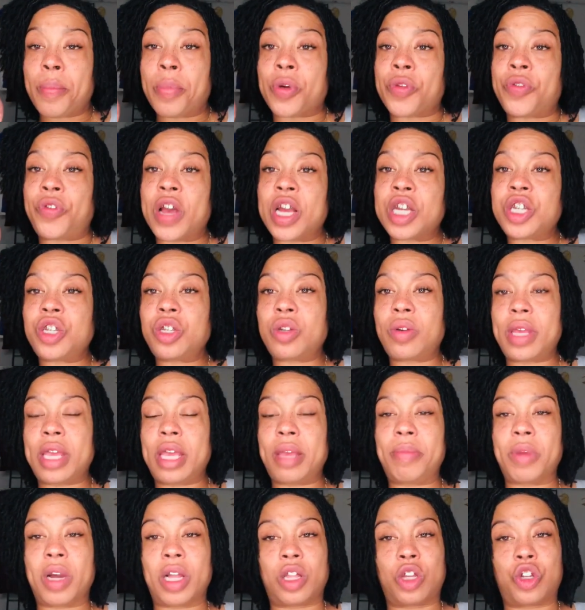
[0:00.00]
professional
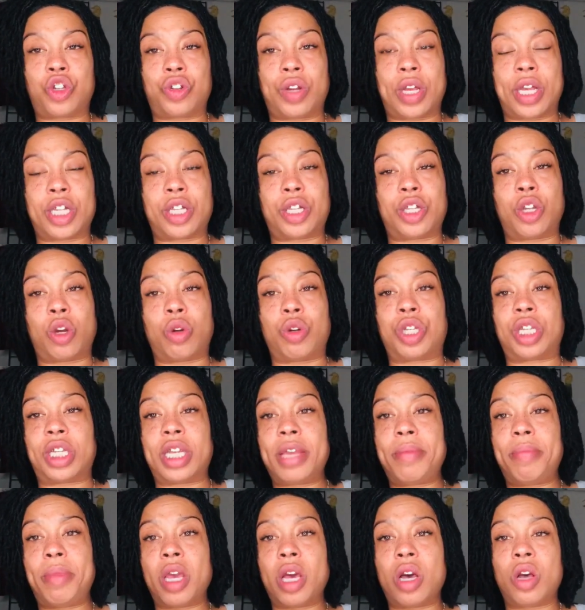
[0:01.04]
email address. No
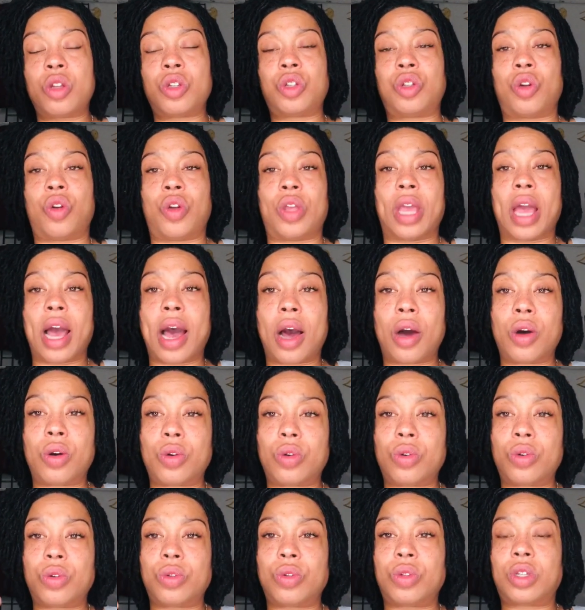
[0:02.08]
Gmails, no
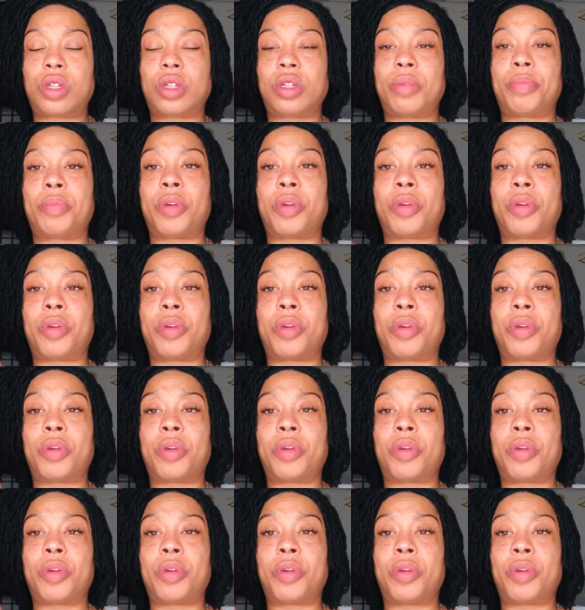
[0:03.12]
Yahoos.